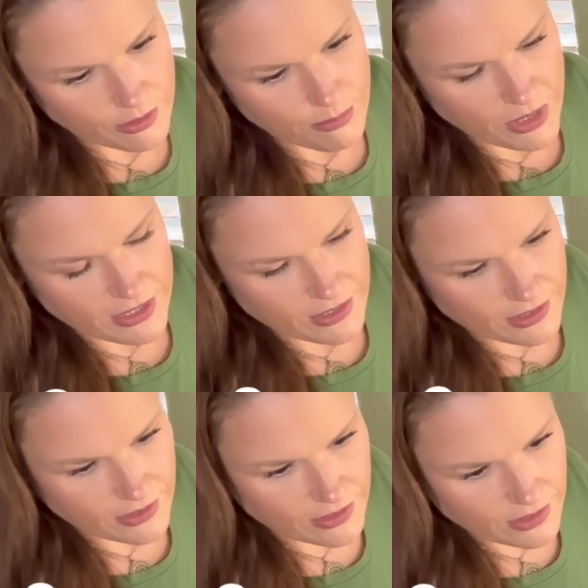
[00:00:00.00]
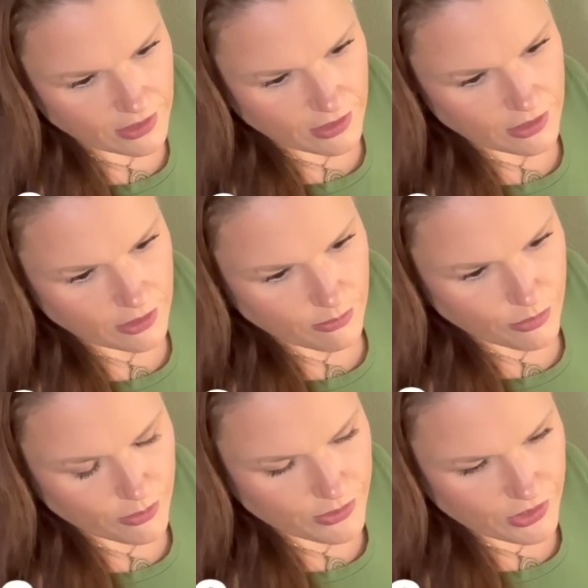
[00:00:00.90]
Pisces?
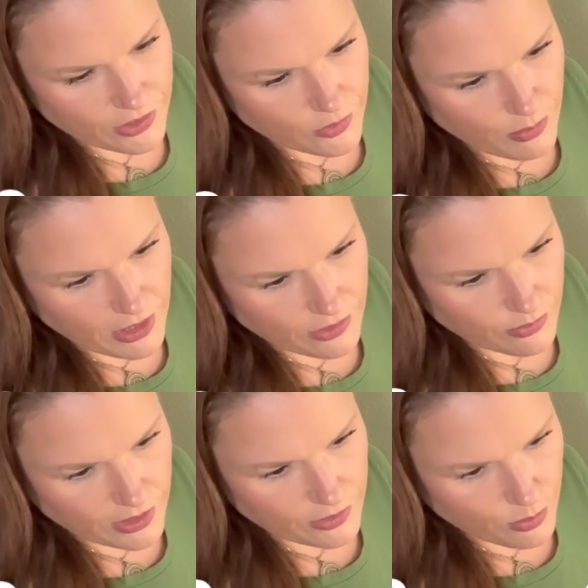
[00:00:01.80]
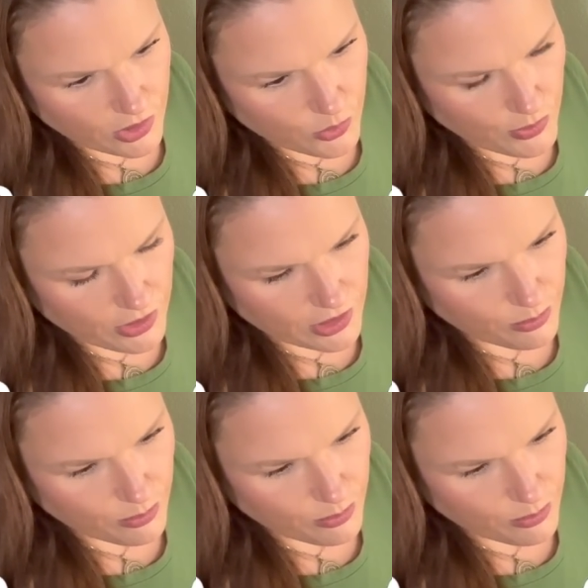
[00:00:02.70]
Purposes, pathways, prosperity